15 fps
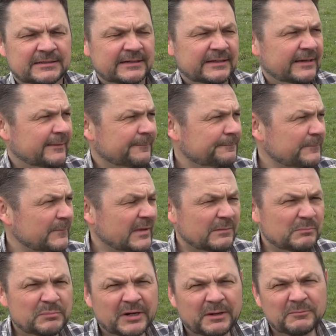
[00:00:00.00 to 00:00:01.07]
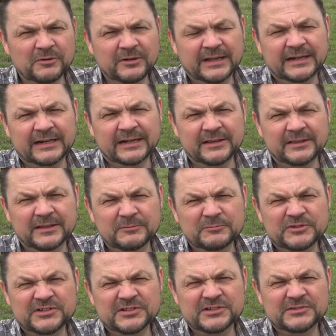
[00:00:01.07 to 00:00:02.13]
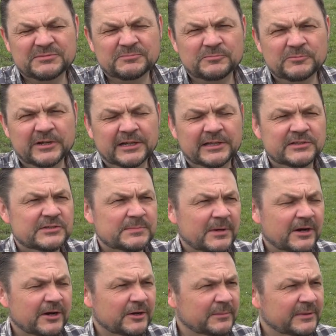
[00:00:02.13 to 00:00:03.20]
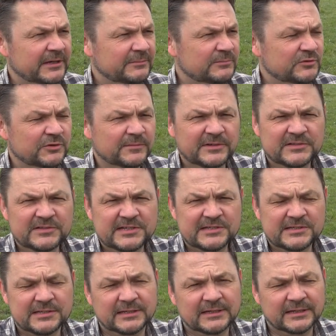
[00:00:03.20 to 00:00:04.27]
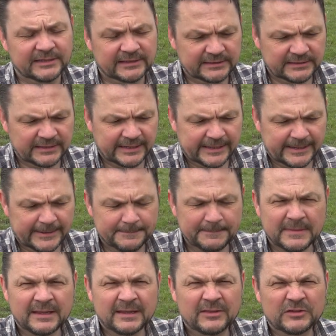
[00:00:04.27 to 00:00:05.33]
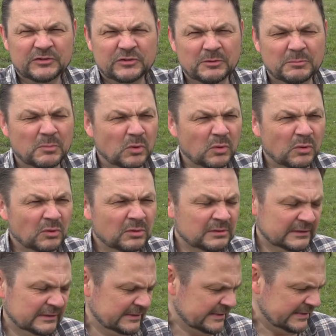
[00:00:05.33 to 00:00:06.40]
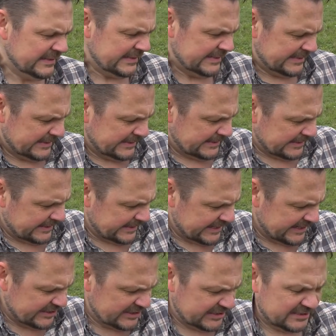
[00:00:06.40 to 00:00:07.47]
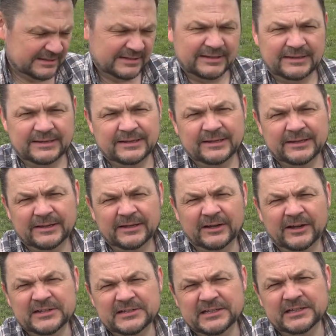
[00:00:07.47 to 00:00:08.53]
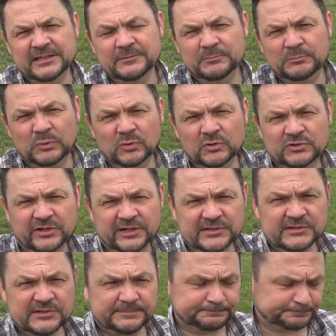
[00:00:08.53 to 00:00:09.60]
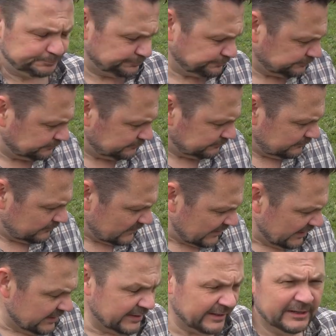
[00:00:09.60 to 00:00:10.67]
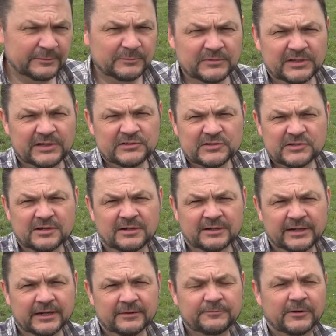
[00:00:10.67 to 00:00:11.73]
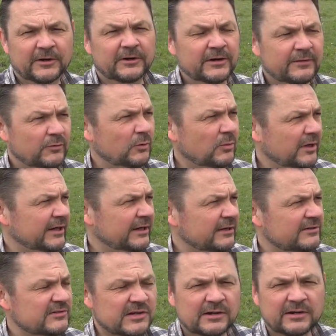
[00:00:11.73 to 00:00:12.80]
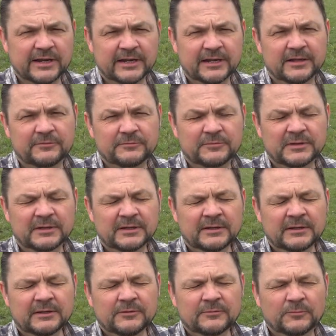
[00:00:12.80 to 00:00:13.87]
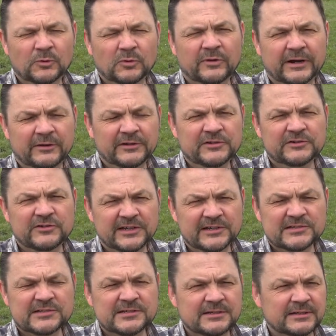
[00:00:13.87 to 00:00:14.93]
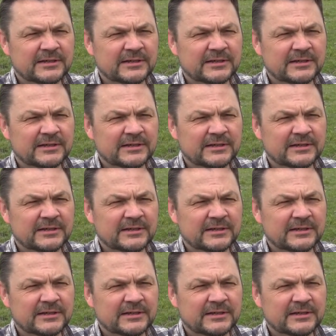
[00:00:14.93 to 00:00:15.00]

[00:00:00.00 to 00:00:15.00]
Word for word: um, but I'm not getting anything which is really inspiring me sort of artistically, um, the sort of more, I guess, uh, ID portraits. Um, I just can't get far enough away, I just can't get enough foreground interest,